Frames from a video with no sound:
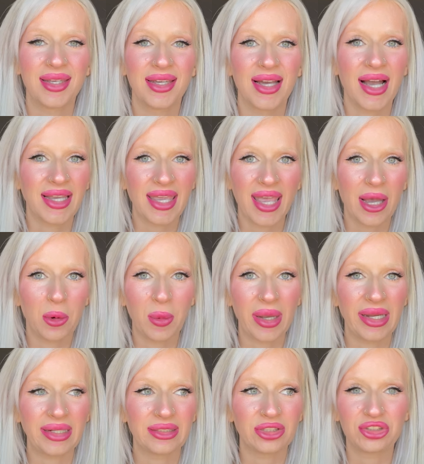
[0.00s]
I can't
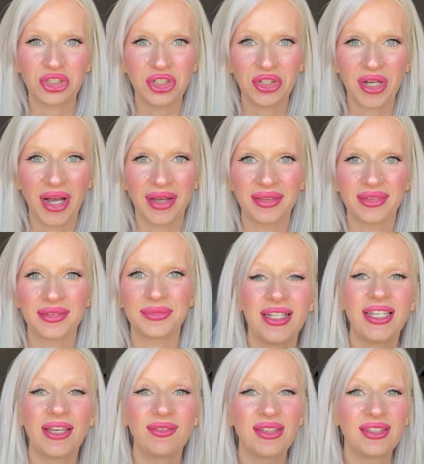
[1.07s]
wait to show you guys.
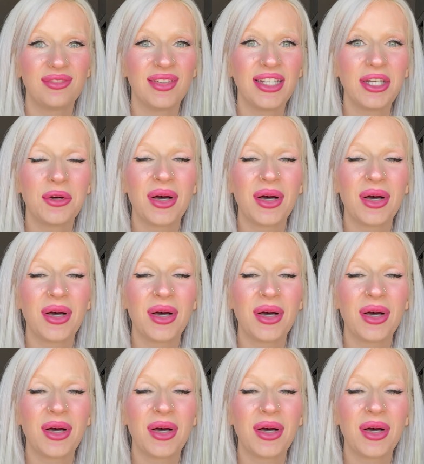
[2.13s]
Give this video